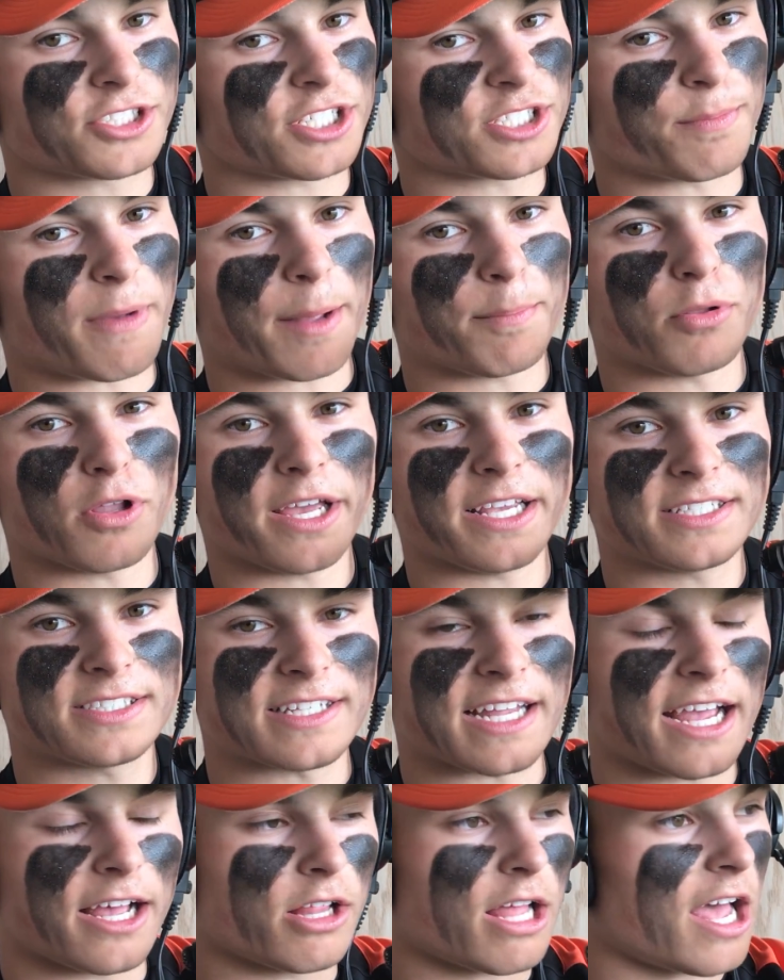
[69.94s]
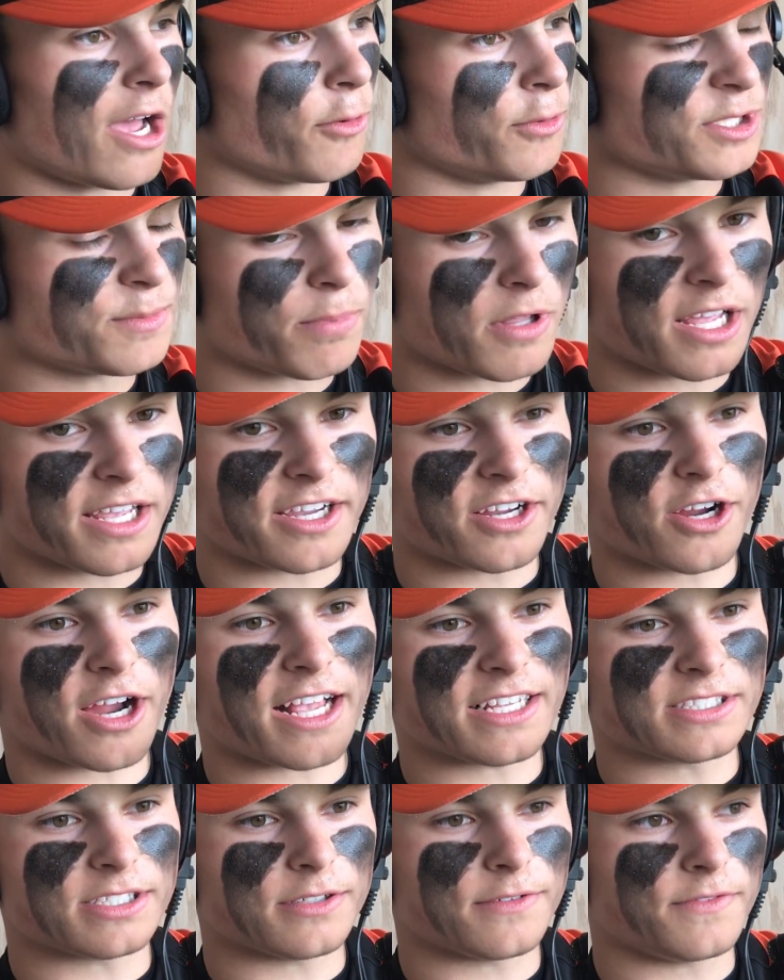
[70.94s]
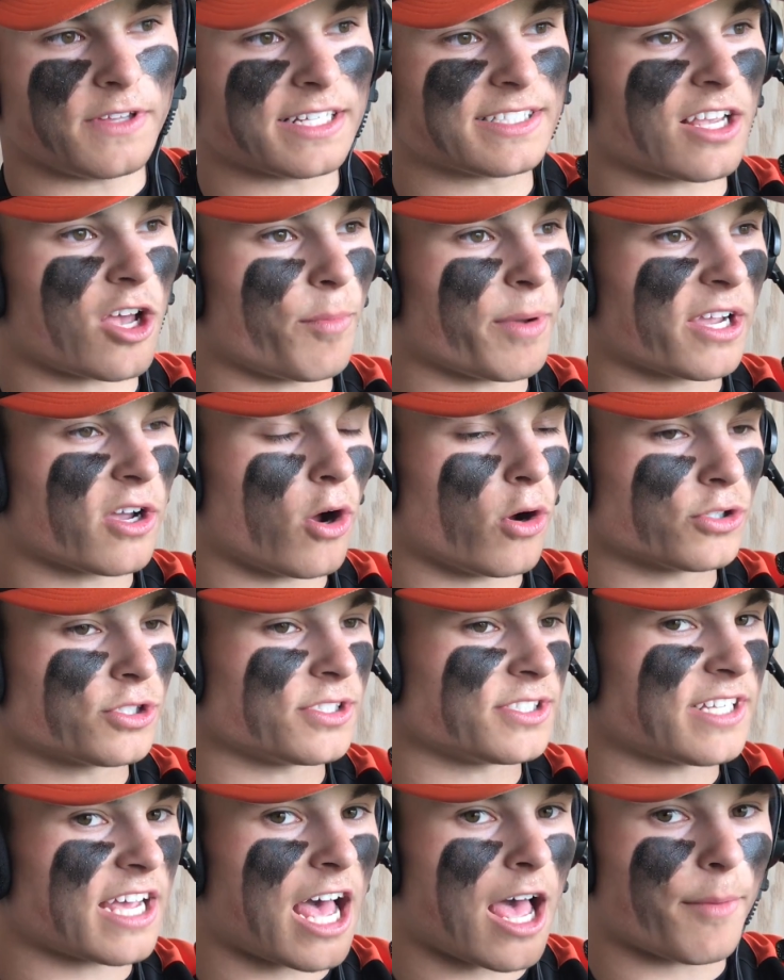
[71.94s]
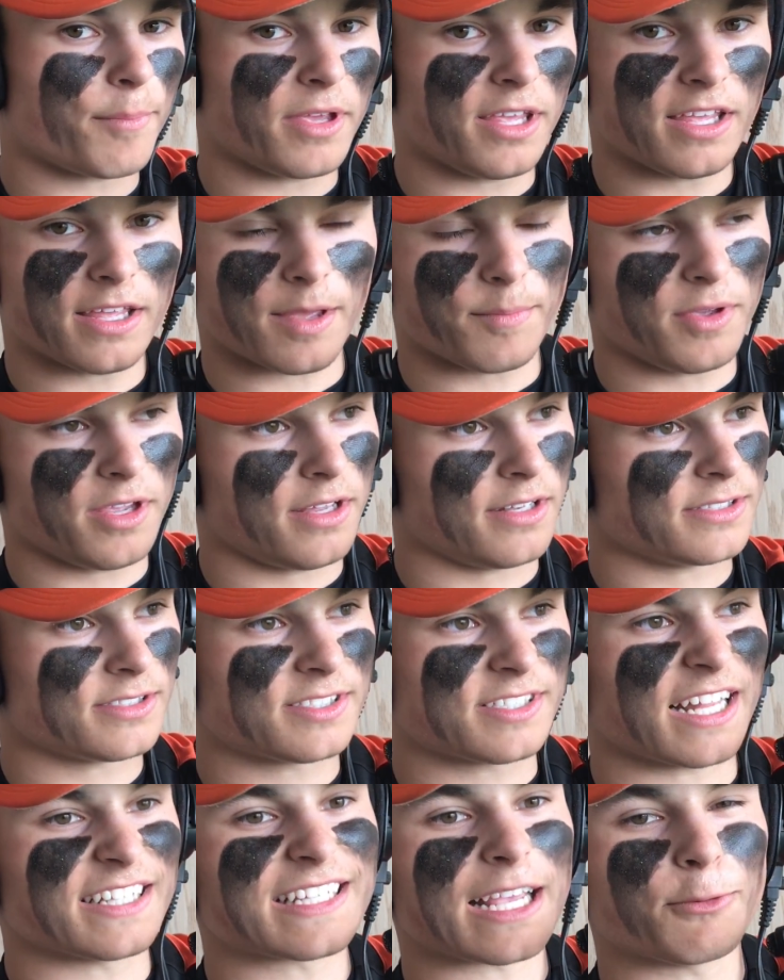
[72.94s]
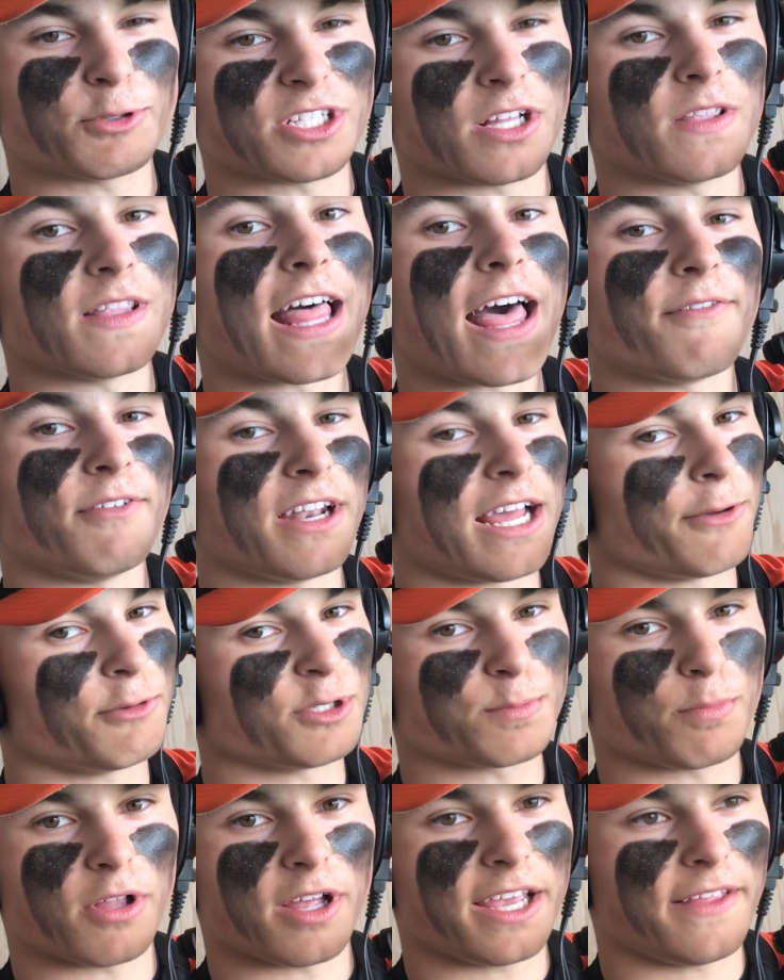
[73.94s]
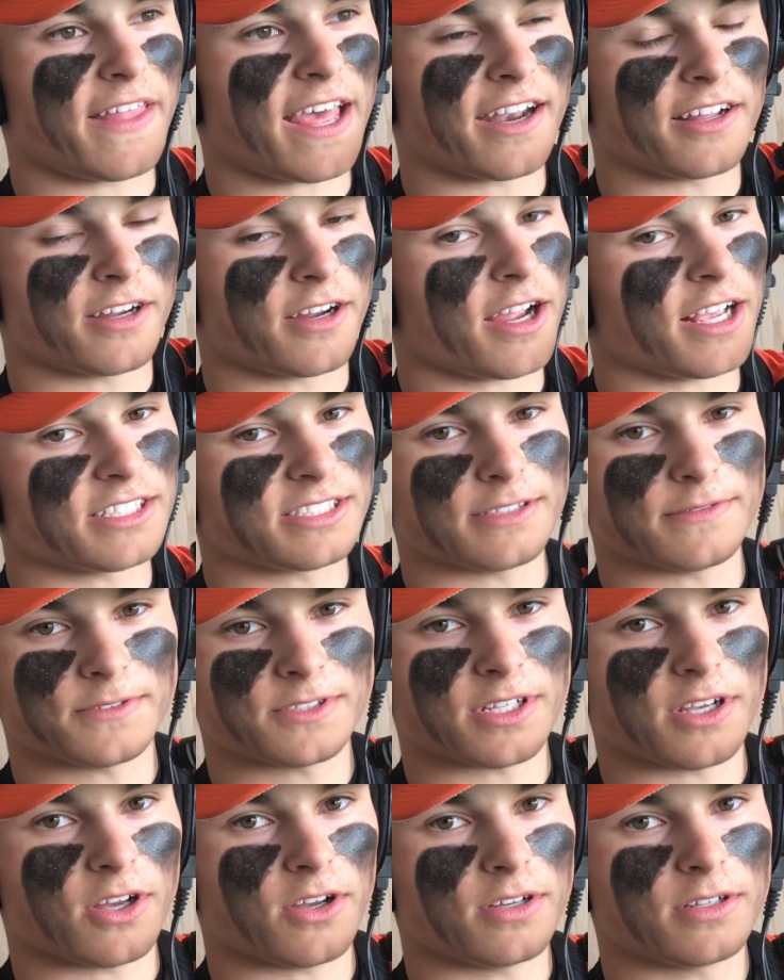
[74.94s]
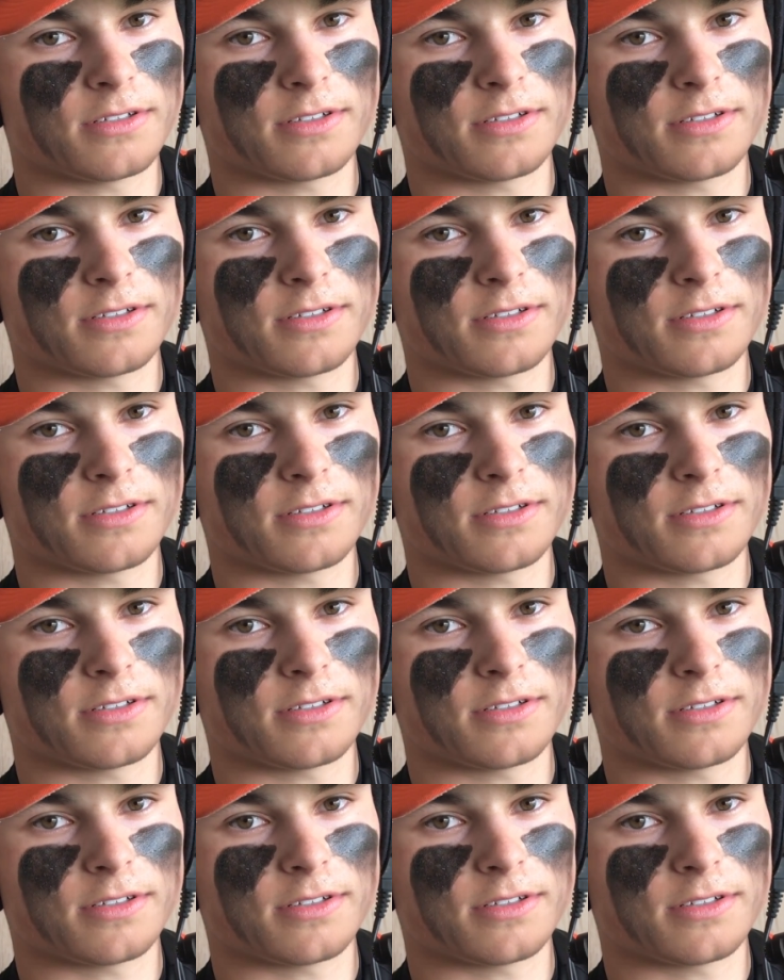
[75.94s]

just my play style. I always play aggressive. That's how my coaches taught me. I mean, since I was 11, I was playing that aggressive. So